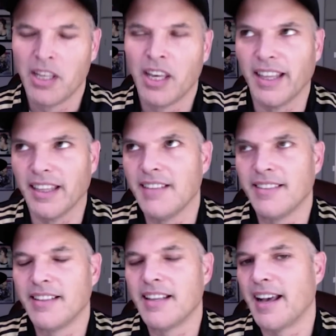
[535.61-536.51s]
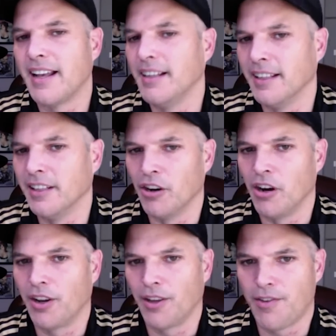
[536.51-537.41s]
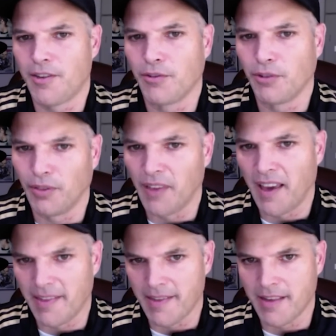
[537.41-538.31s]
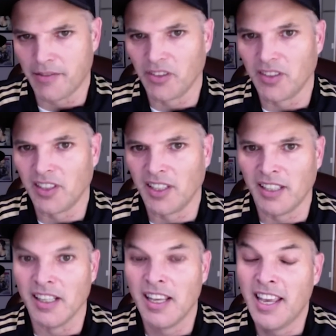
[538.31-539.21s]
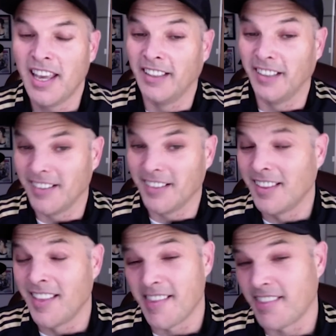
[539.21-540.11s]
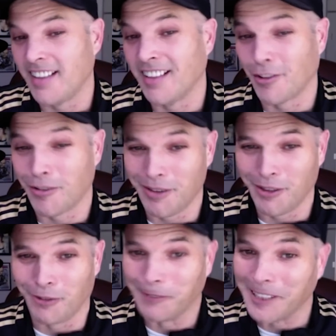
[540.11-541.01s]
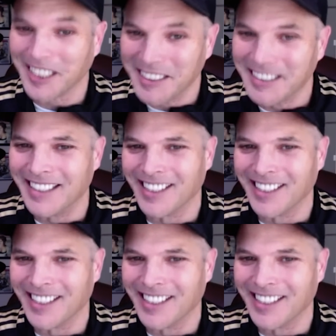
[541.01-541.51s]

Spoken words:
And they did that in August of 2017. And they did this thing that Twitter really didn't